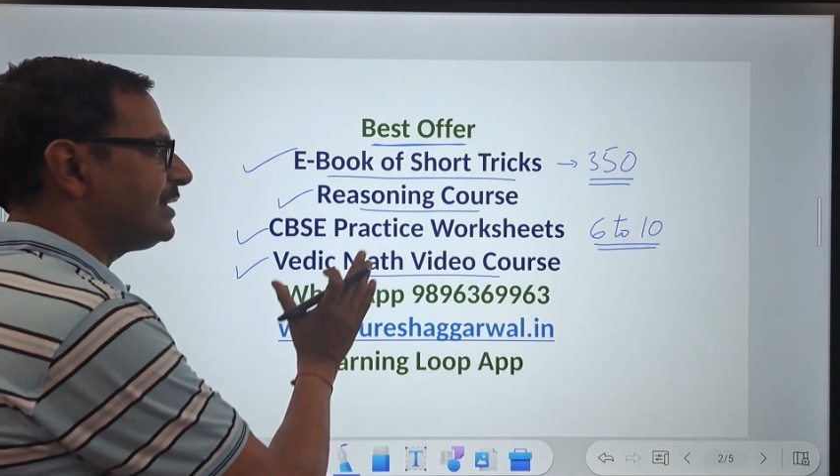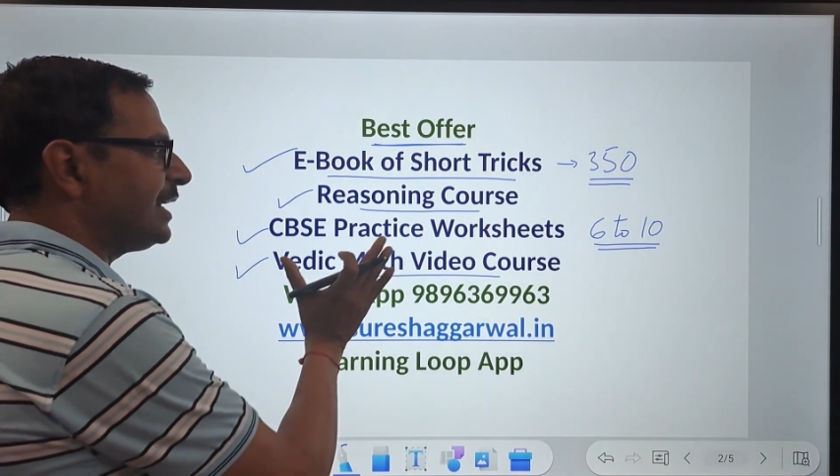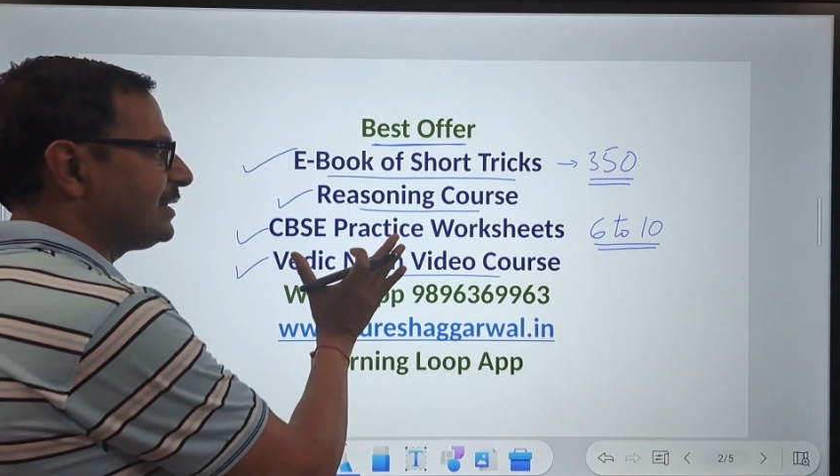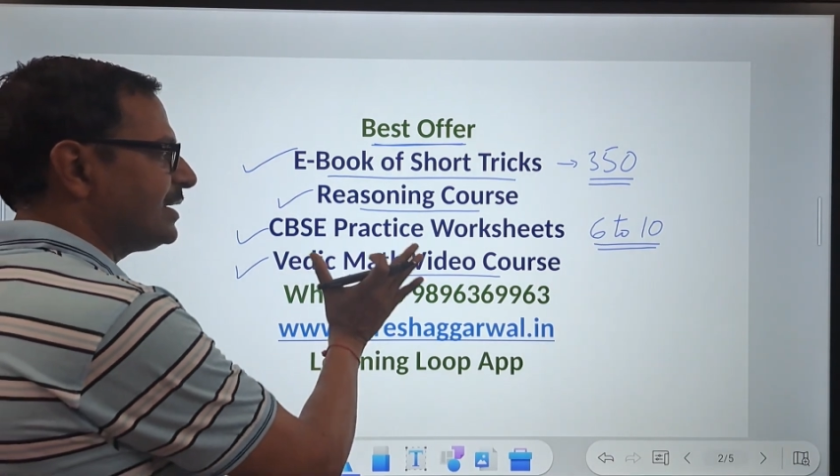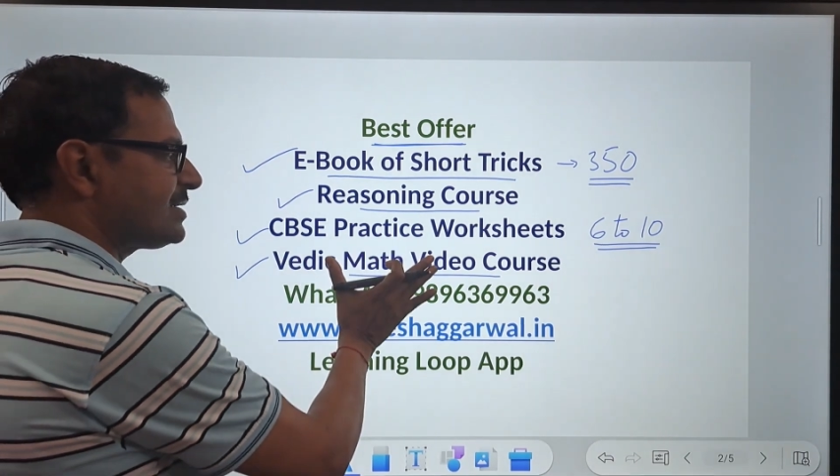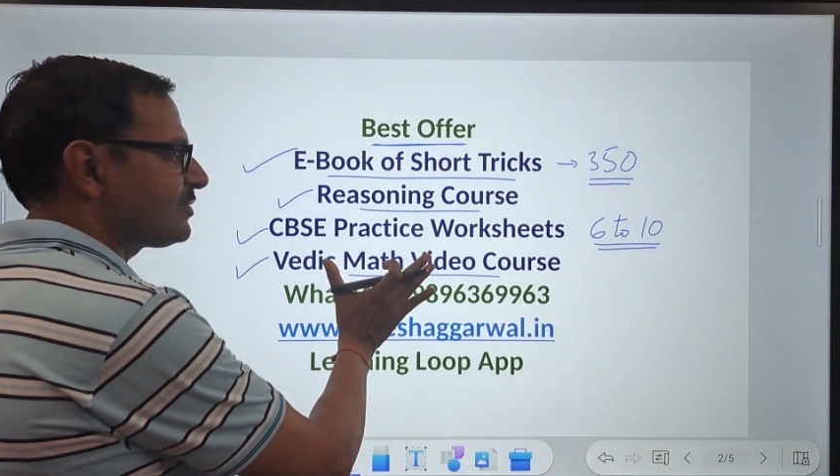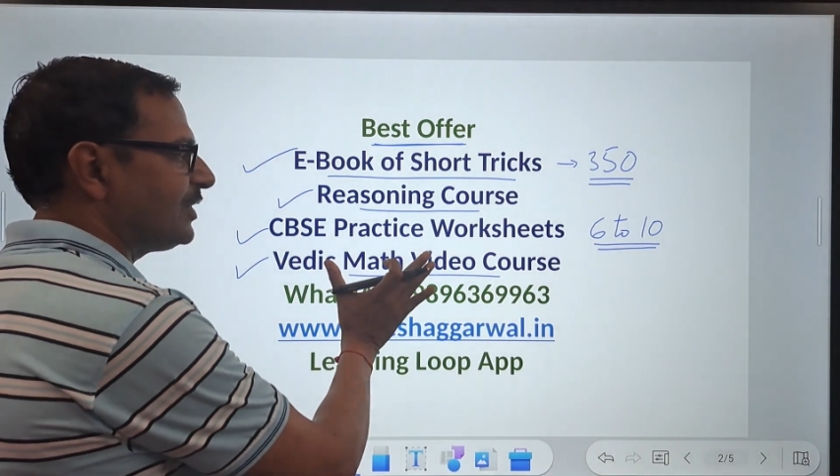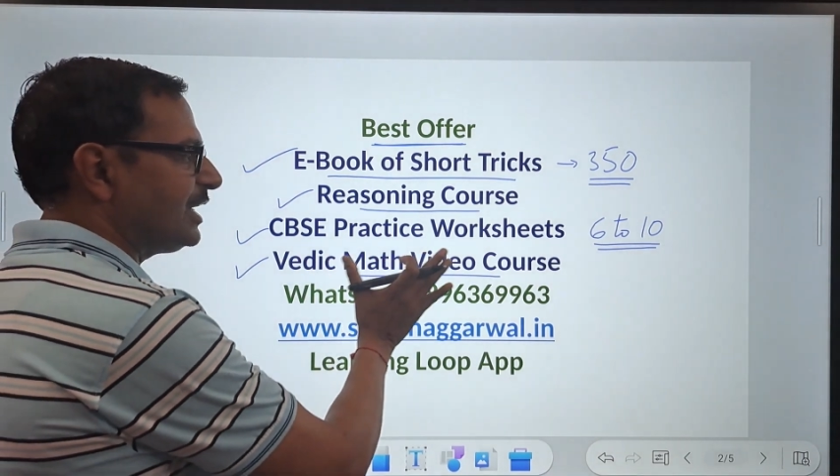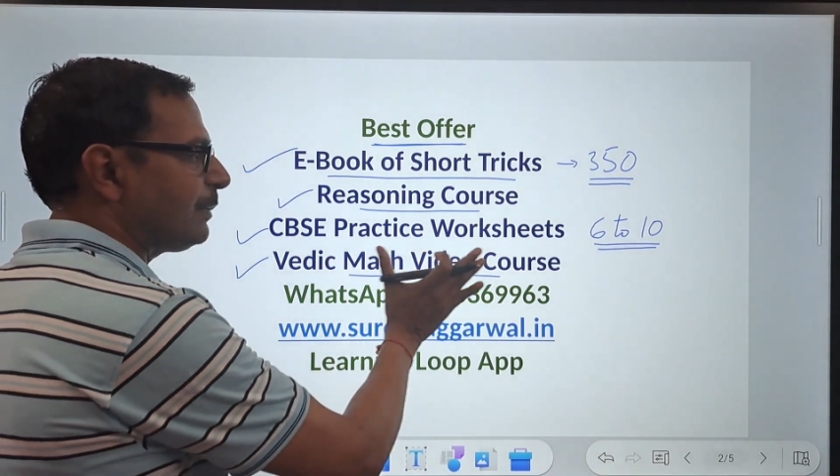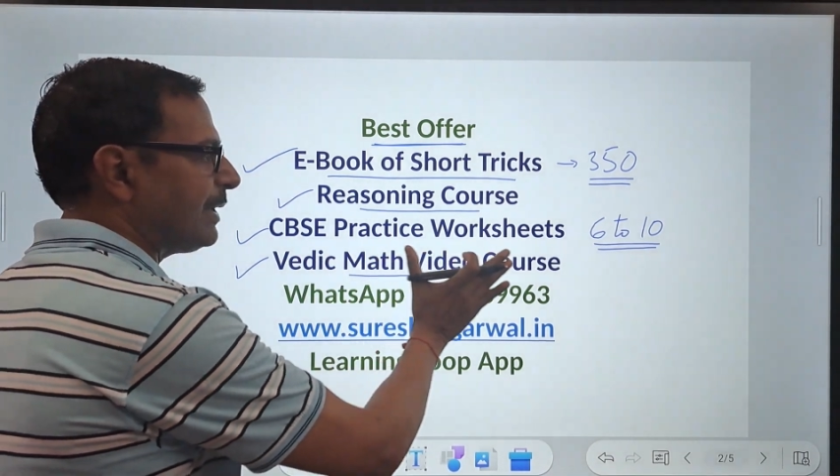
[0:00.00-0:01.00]
then this
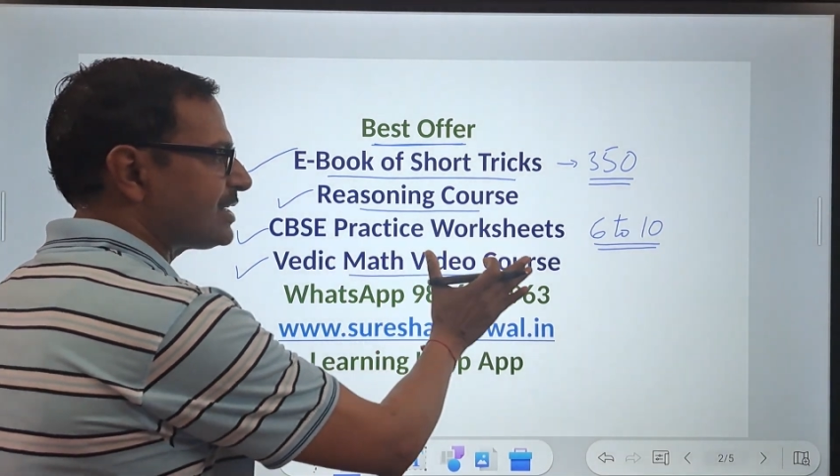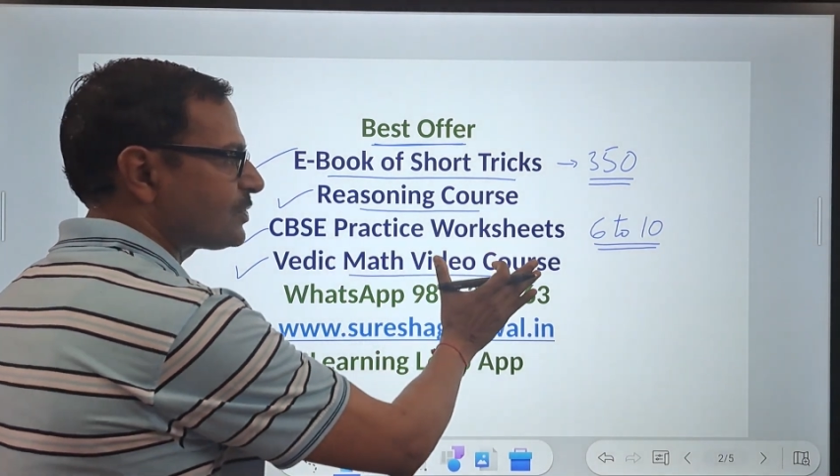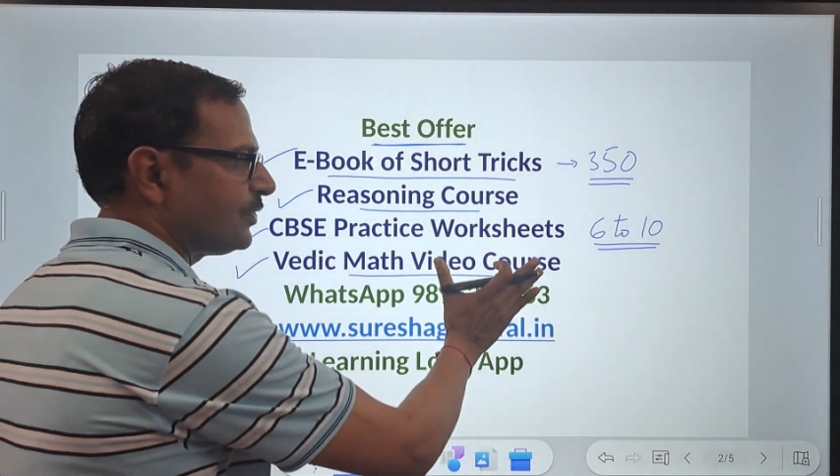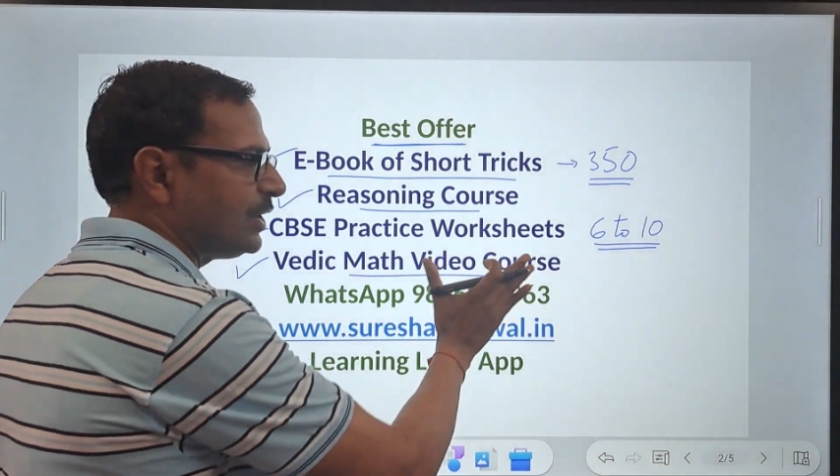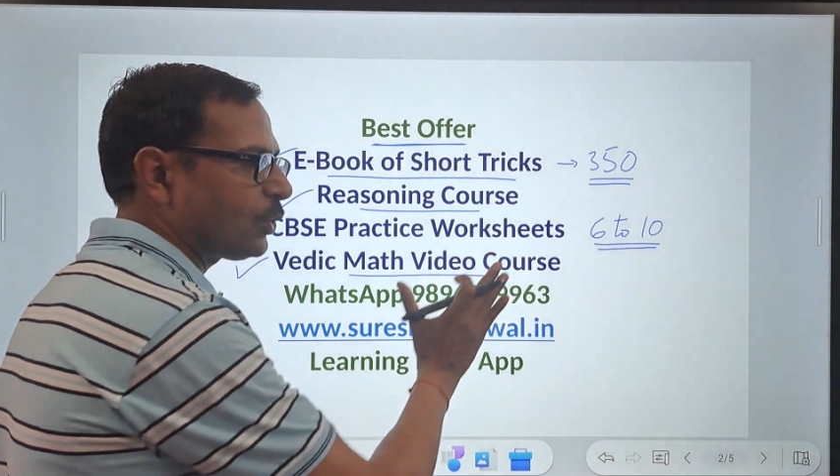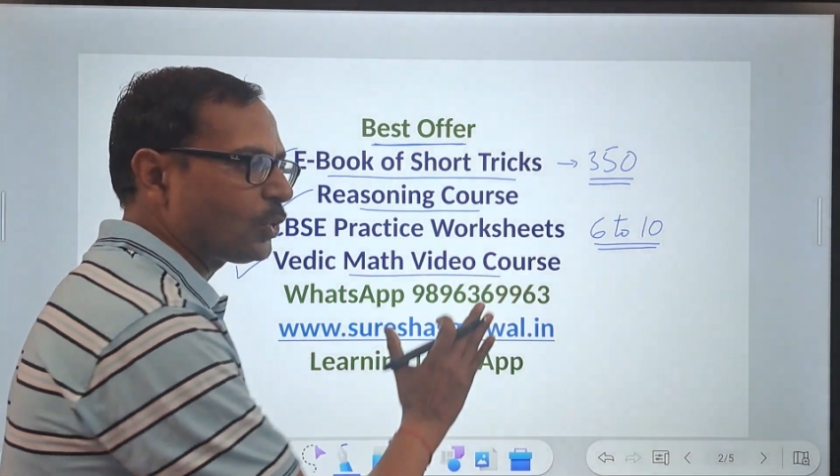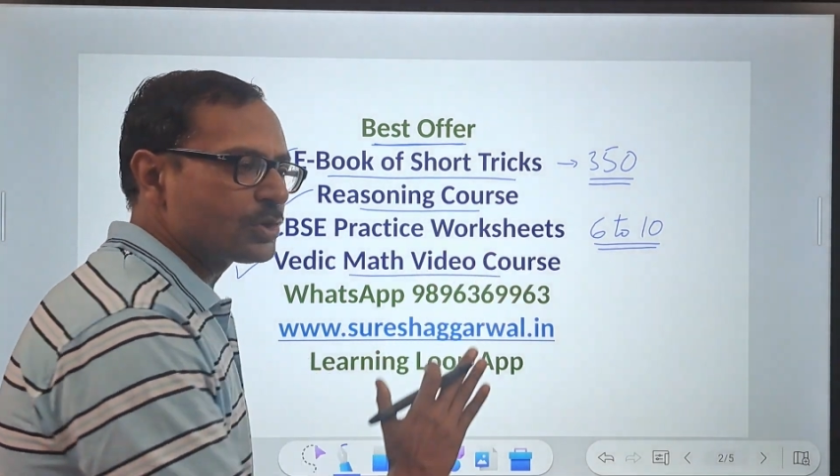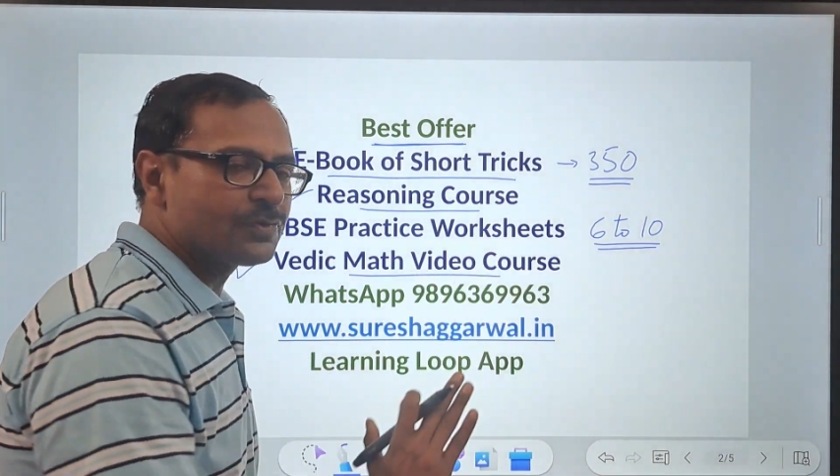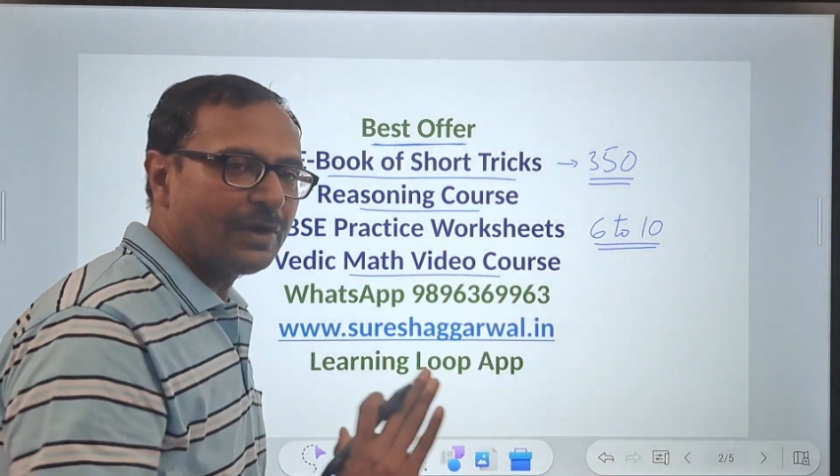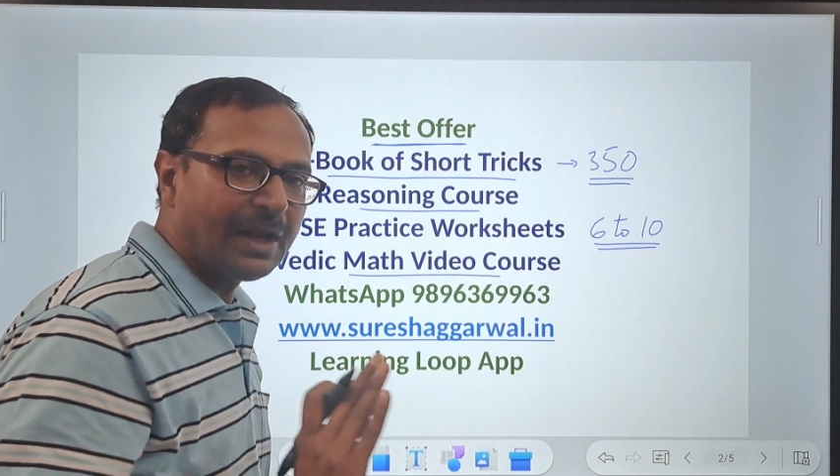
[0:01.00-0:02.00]
Vedic Maths video
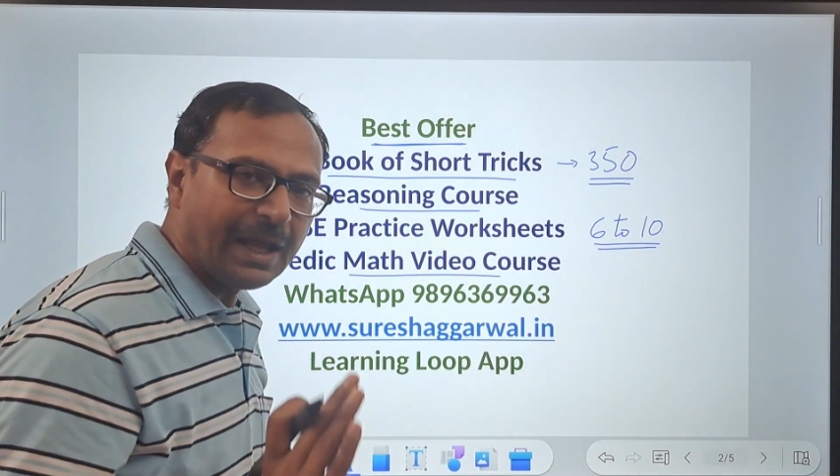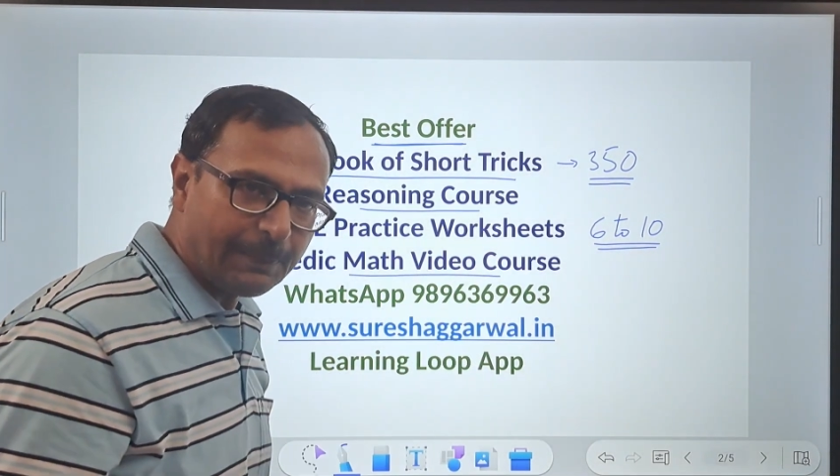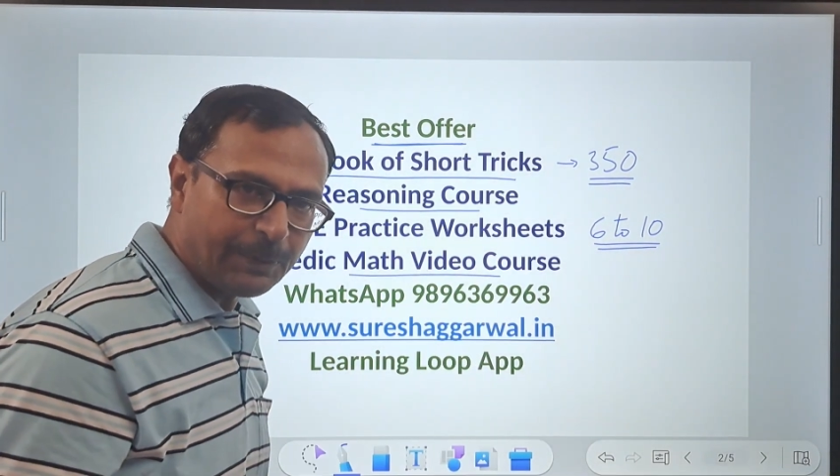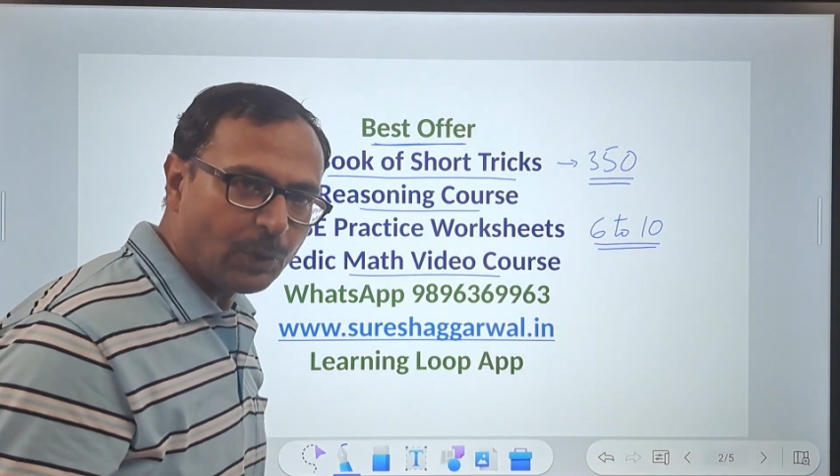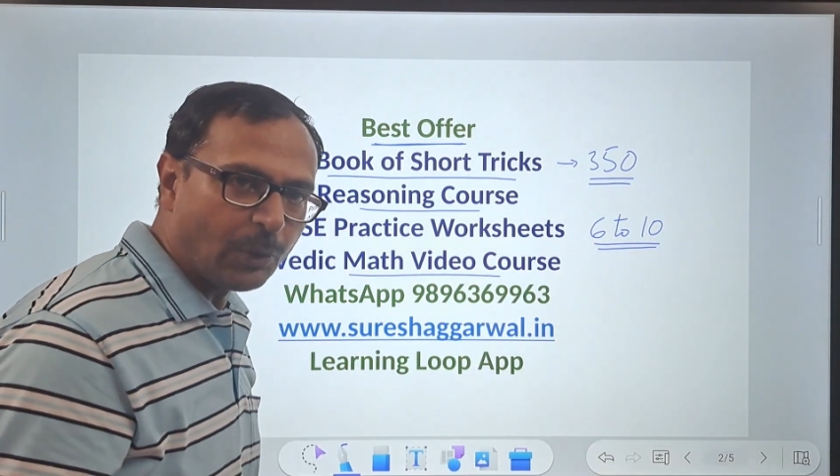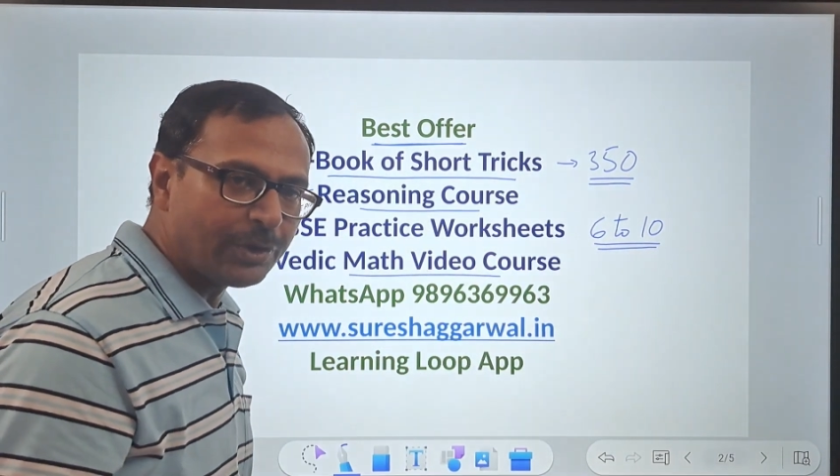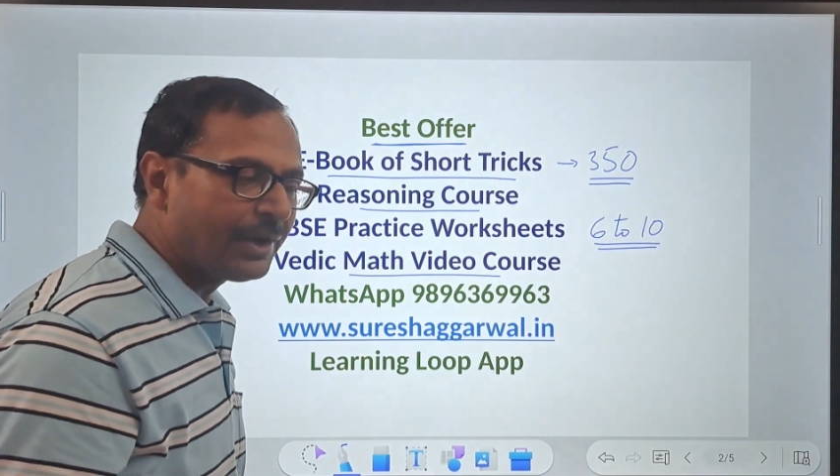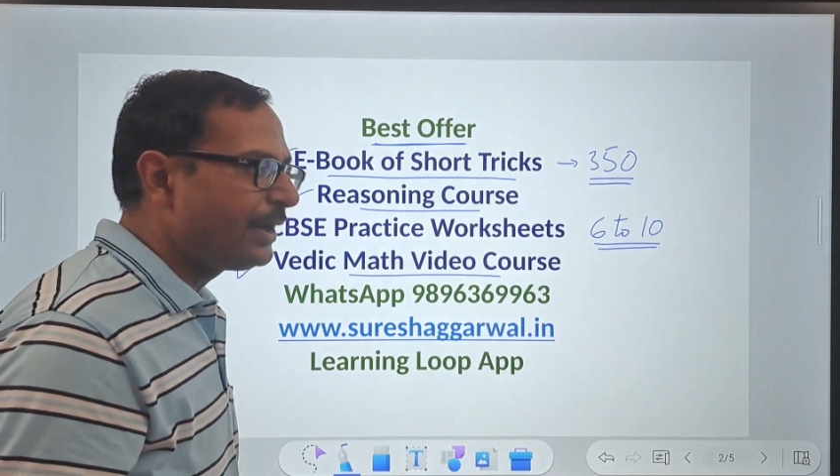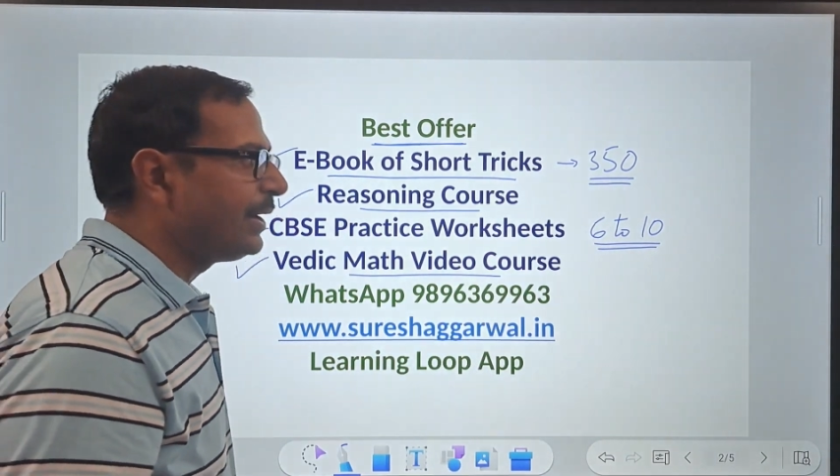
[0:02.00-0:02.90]
course will help you out.